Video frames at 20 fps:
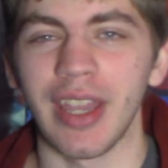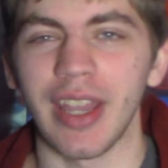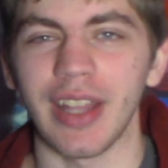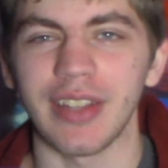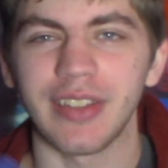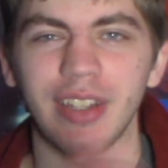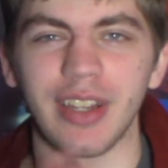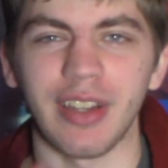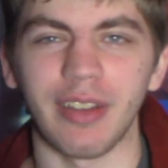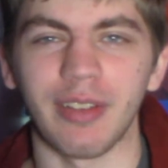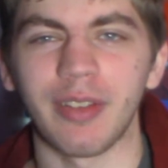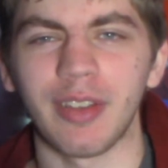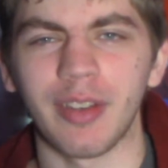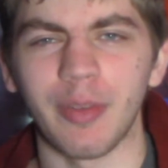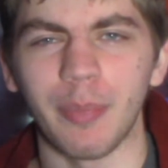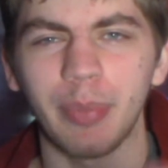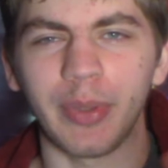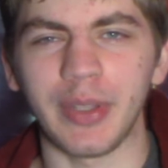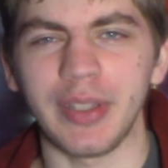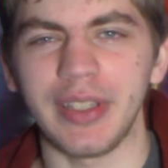It's not a
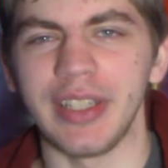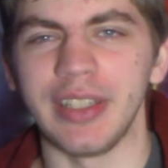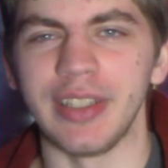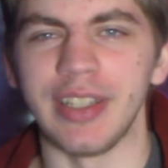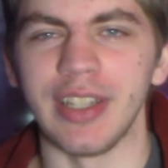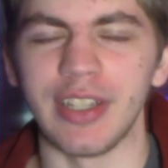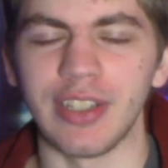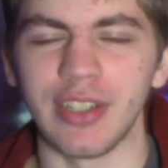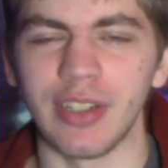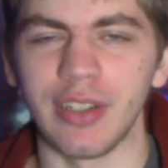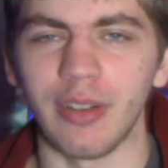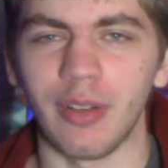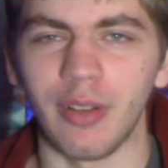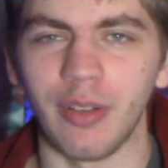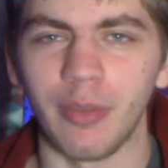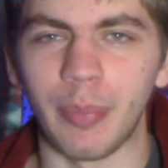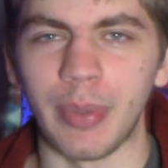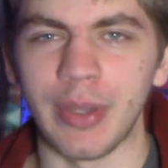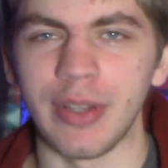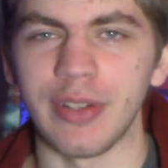completely
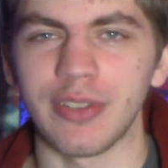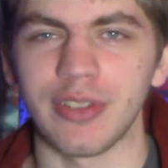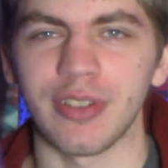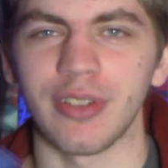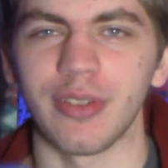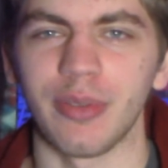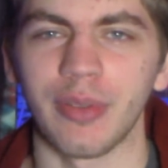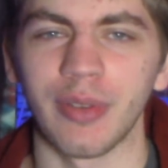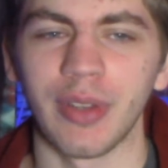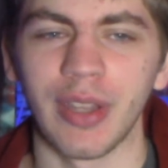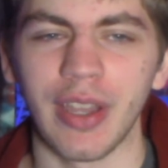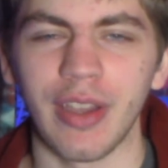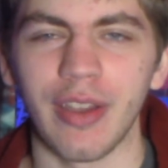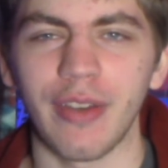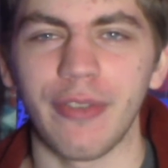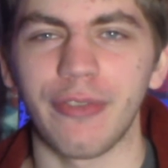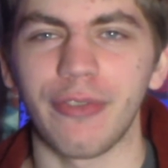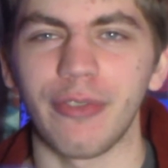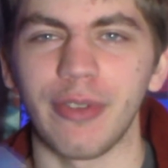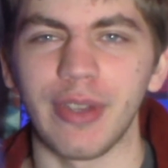digital picture
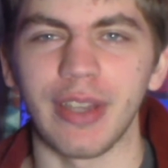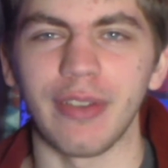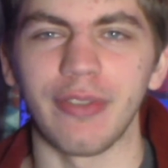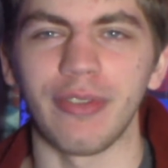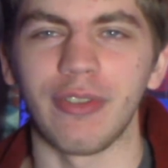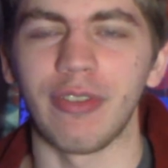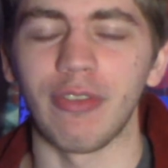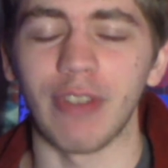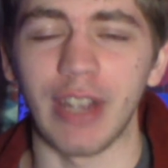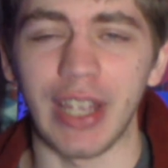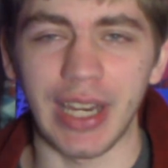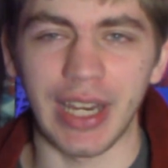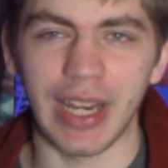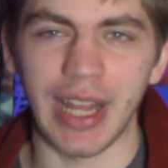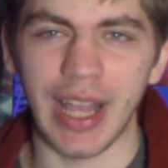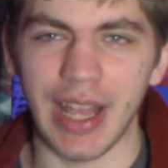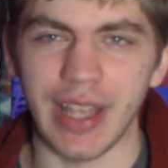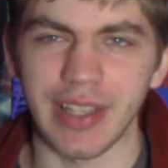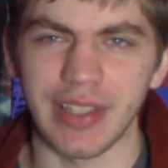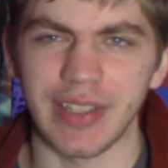free of grain. It
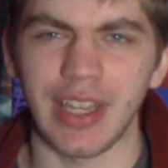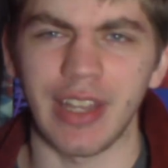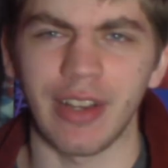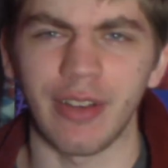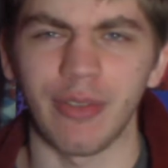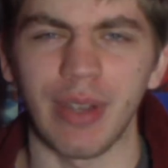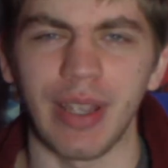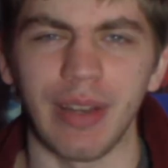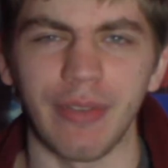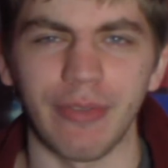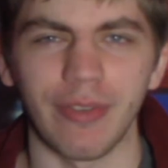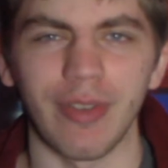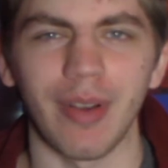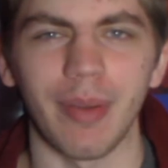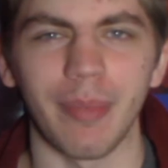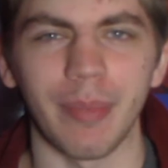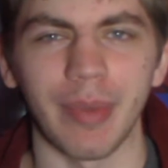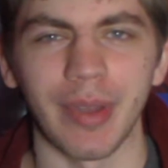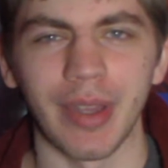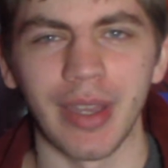has that grain
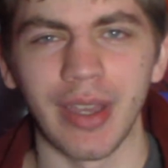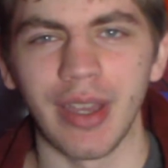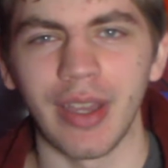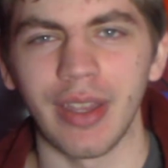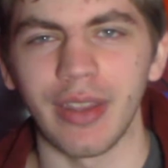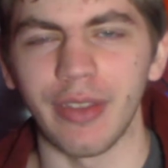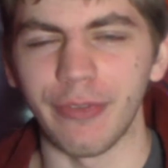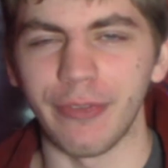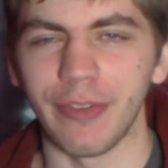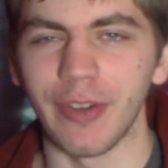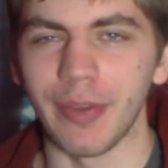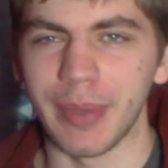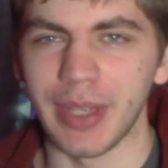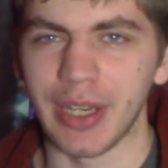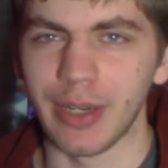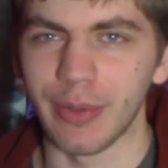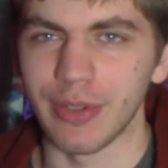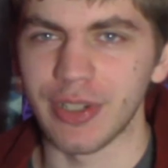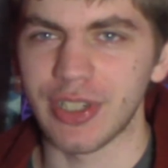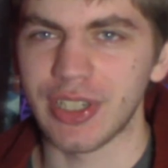from the film
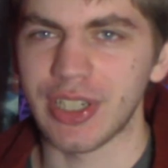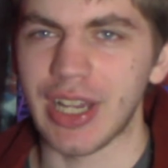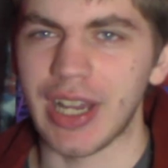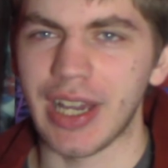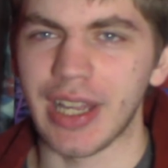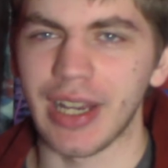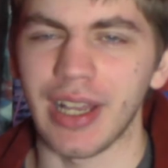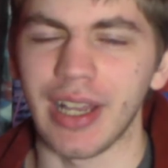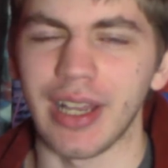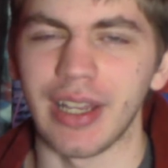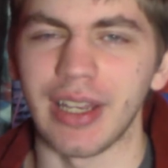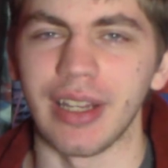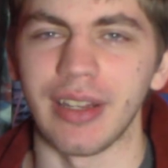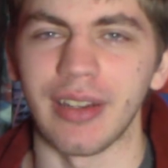that it was shot on.